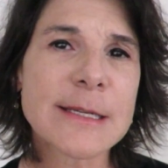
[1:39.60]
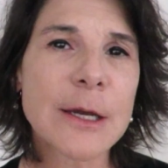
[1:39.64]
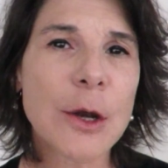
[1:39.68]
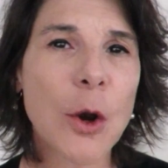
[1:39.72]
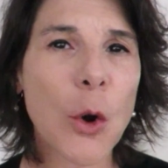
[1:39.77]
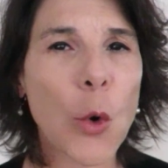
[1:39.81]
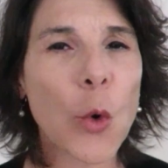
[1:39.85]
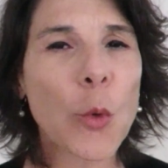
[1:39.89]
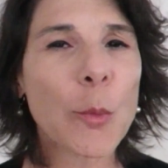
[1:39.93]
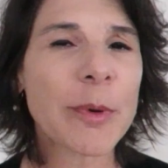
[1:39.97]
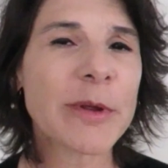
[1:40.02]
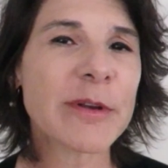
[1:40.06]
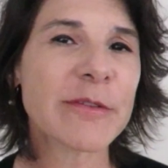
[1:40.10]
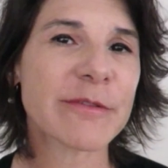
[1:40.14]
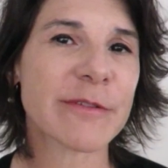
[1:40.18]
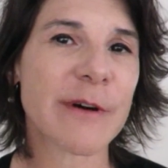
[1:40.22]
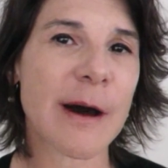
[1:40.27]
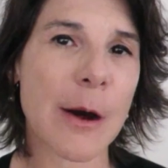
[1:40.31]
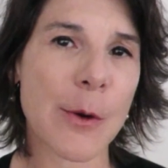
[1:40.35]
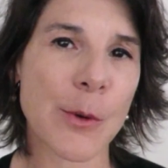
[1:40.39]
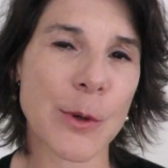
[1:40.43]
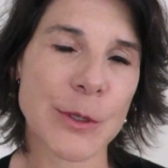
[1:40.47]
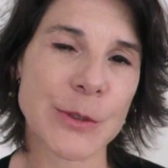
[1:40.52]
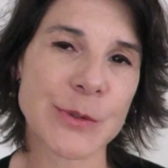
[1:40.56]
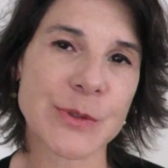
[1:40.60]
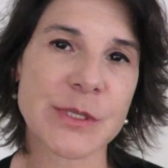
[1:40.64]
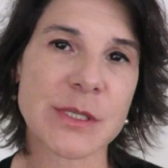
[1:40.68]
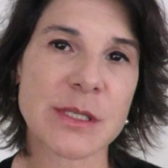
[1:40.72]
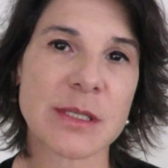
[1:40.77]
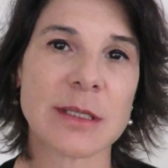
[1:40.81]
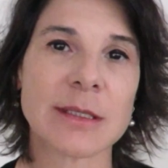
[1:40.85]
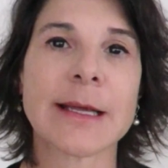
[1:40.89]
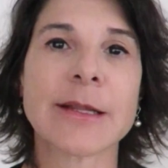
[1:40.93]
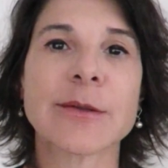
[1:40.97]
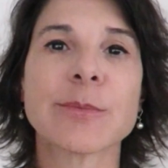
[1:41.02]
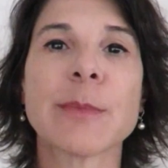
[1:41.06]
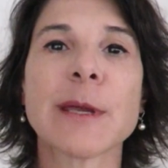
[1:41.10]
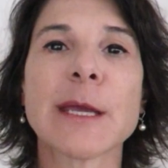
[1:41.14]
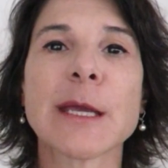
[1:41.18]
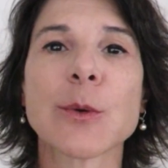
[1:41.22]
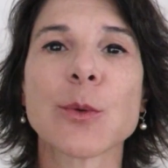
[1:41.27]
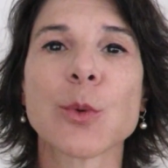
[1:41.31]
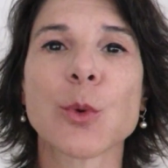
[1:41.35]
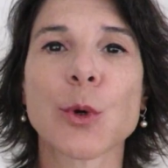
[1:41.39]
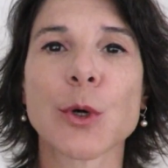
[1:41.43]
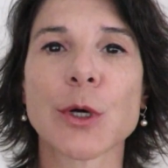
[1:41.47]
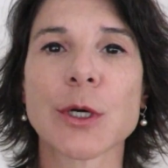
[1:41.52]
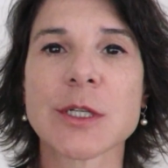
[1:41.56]
the open vowels that
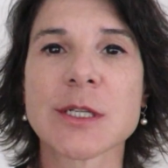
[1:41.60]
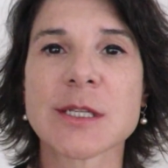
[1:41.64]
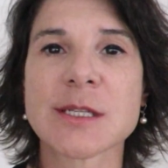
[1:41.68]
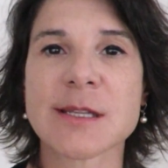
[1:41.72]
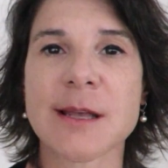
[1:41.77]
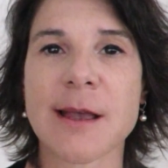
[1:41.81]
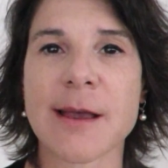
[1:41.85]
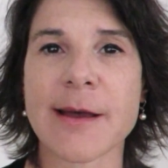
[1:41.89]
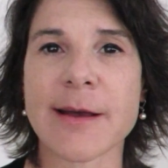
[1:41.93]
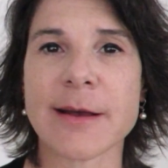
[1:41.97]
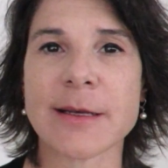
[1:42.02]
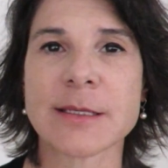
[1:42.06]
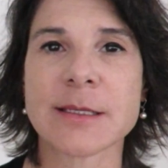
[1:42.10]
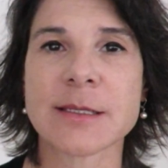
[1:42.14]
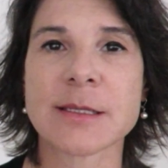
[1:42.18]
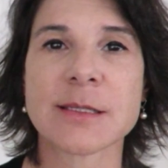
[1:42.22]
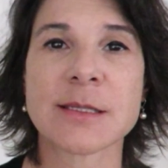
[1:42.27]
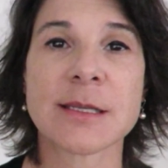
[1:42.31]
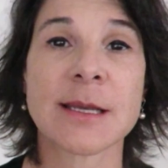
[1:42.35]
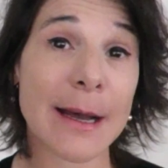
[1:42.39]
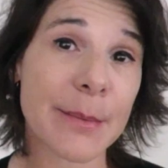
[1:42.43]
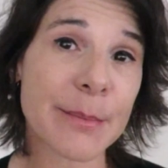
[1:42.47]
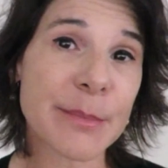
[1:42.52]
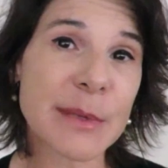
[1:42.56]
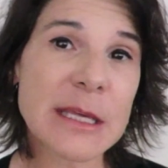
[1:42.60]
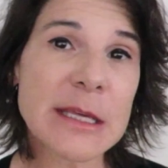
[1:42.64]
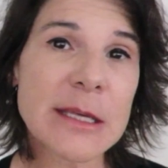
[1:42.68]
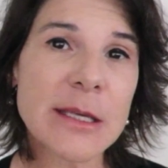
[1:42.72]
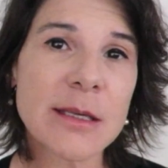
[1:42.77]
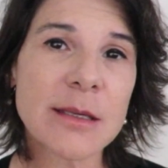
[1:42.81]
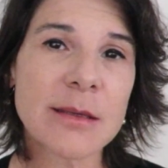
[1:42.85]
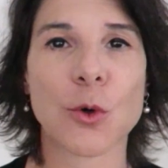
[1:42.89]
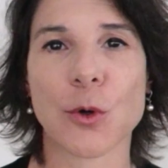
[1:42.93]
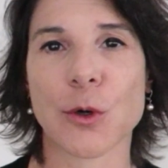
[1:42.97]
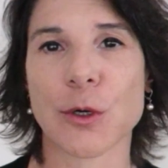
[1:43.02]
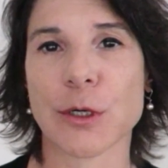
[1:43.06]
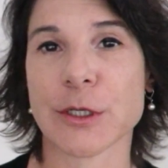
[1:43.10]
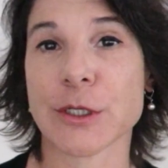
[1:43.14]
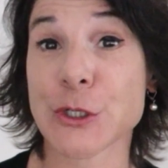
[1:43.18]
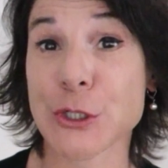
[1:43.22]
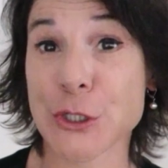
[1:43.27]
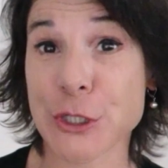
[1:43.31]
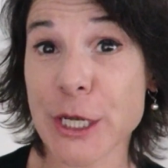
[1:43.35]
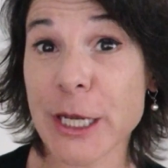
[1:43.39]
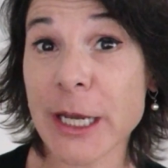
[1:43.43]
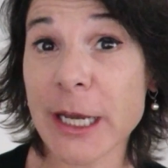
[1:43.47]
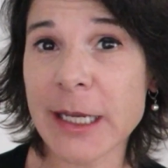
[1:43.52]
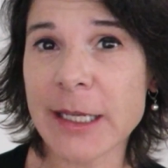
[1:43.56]
make words as ami or
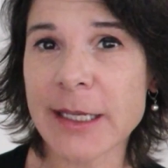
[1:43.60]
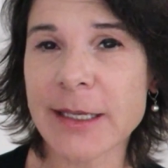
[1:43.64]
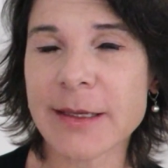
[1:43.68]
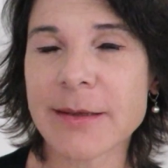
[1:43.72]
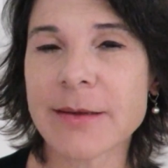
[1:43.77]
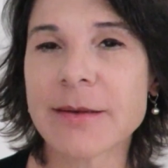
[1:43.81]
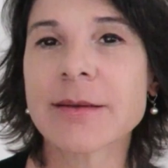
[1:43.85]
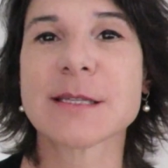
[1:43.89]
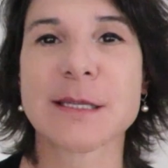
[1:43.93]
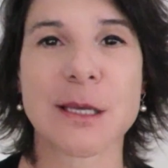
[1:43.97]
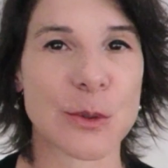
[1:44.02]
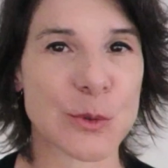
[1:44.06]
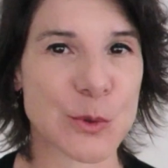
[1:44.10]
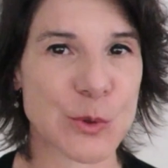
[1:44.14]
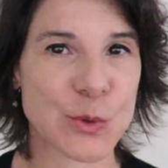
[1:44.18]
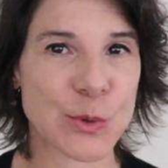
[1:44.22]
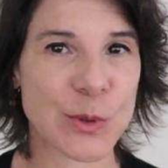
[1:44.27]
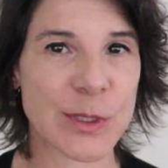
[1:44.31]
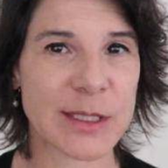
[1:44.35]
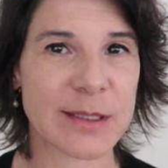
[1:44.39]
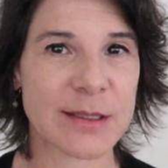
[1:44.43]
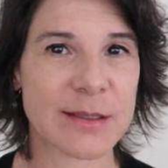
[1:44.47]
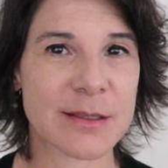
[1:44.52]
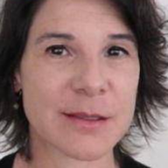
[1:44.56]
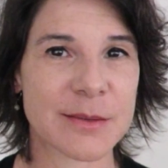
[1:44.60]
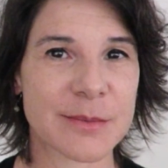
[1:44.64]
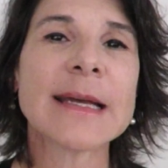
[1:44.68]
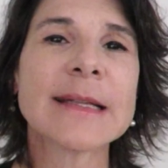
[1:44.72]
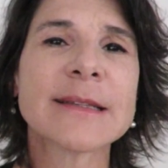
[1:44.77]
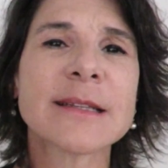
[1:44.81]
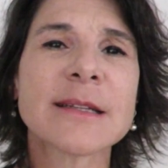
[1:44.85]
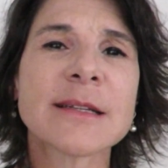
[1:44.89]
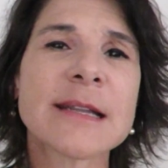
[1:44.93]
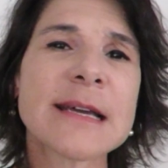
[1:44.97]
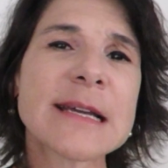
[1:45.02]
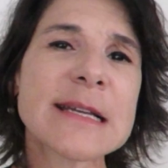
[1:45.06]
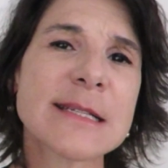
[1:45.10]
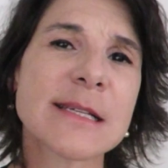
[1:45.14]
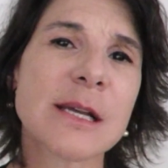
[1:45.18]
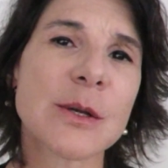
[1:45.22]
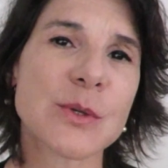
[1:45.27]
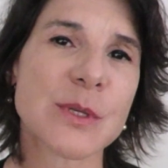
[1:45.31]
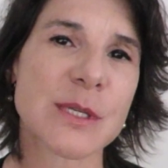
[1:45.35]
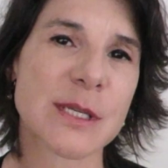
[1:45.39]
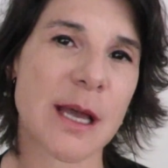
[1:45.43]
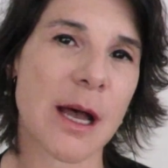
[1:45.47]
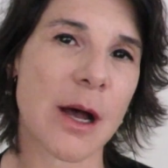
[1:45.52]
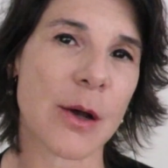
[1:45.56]
chérie sound sweet, and the
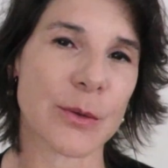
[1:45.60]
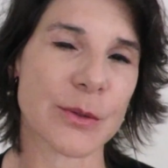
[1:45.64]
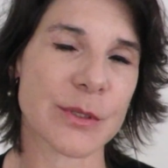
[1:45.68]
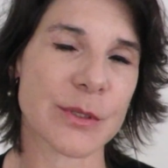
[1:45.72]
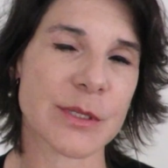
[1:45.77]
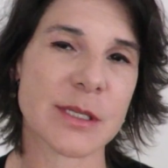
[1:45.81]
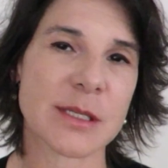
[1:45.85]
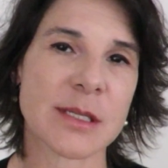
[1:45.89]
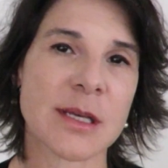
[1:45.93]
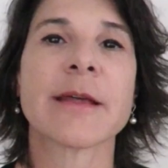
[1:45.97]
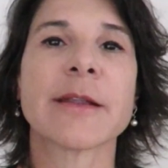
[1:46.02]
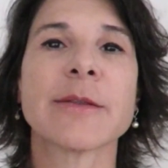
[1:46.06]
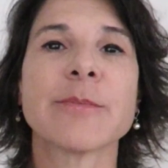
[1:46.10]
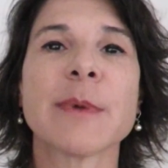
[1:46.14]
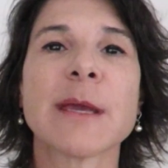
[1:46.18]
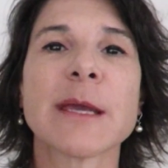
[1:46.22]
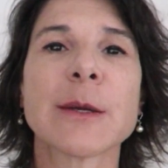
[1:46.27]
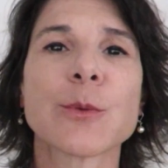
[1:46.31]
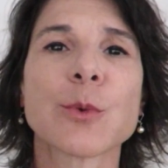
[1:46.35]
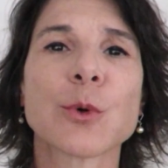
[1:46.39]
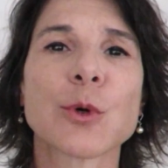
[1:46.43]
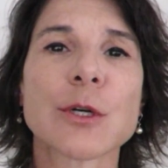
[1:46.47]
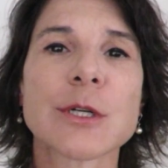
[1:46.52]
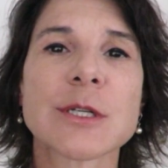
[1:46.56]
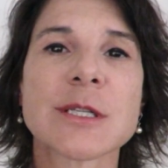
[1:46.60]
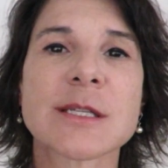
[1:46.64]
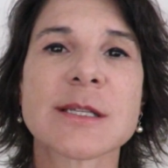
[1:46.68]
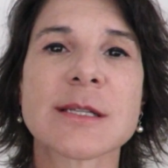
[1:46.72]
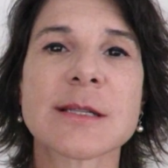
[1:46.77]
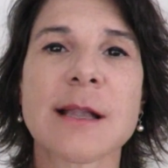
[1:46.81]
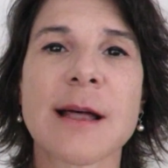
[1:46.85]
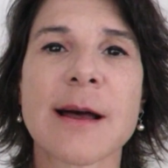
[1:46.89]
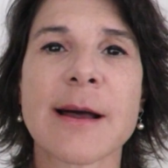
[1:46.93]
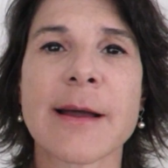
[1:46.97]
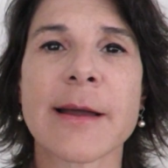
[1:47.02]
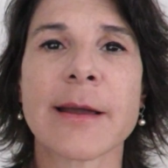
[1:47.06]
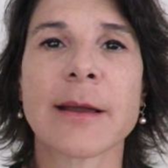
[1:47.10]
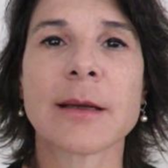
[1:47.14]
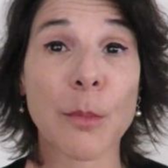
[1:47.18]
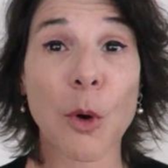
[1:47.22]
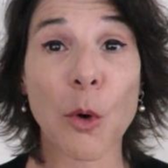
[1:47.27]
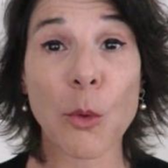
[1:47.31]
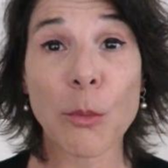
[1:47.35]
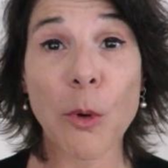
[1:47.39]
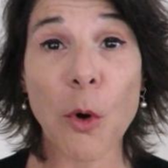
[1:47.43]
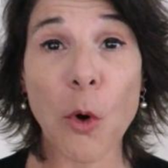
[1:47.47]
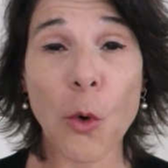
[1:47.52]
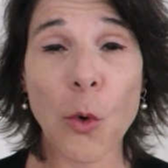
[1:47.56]
nasal sounds that make words like
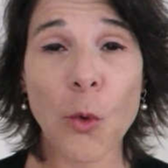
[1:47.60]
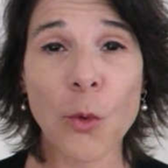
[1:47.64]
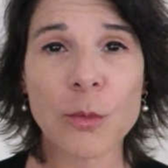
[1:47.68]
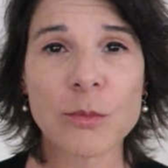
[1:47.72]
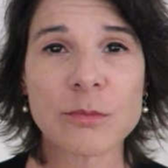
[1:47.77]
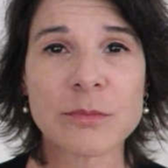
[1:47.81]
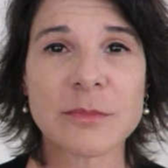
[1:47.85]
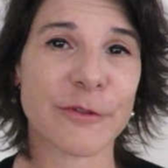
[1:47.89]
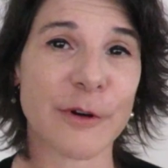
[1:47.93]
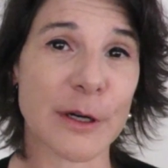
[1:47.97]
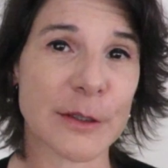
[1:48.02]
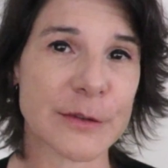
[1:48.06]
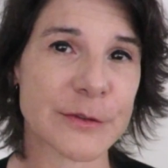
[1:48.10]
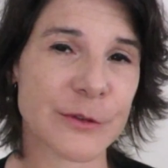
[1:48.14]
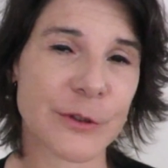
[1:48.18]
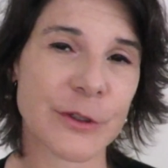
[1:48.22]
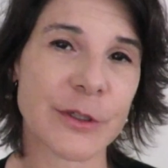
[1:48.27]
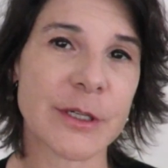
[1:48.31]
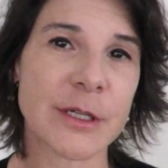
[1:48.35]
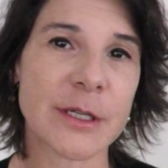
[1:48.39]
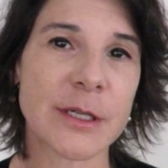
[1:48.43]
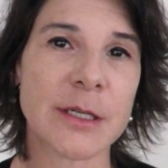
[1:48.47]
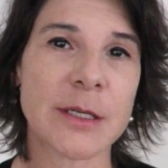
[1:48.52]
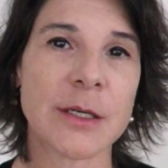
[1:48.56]
bonbon, ventre,